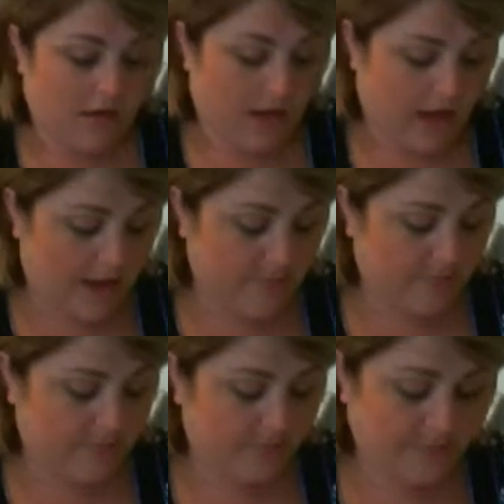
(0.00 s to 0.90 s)

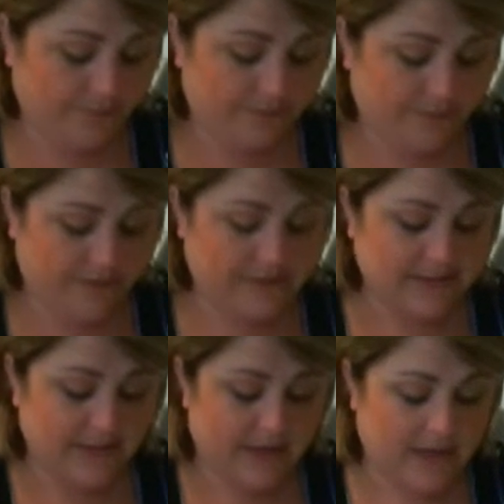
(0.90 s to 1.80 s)

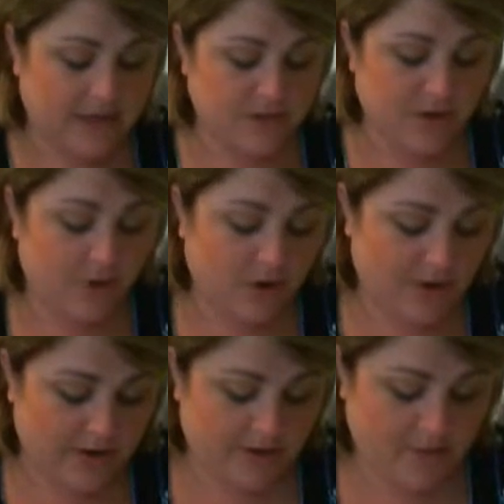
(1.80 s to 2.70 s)
Let's look at
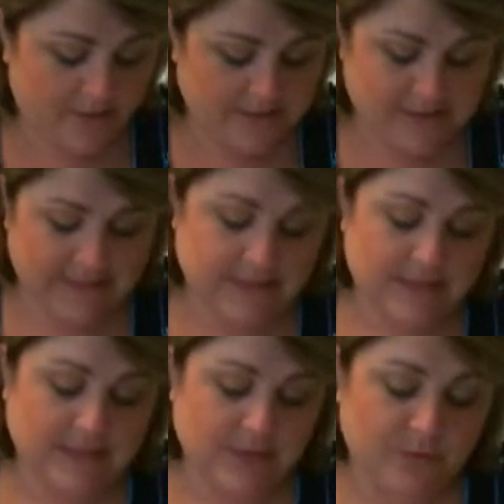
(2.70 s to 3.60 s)
endocardial
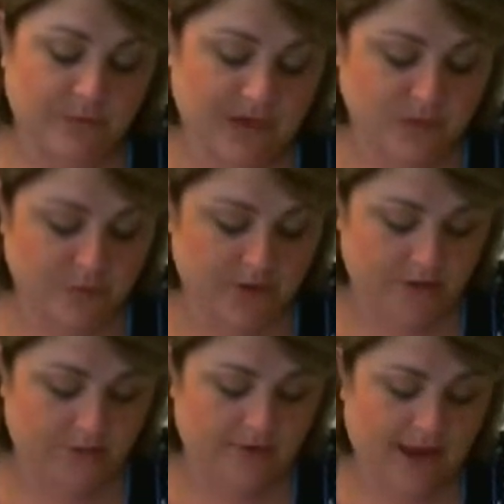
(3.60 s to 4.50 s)
diseases on page
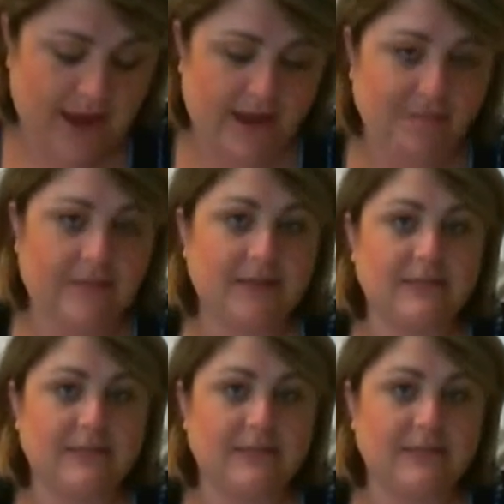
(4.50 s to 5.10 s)
105.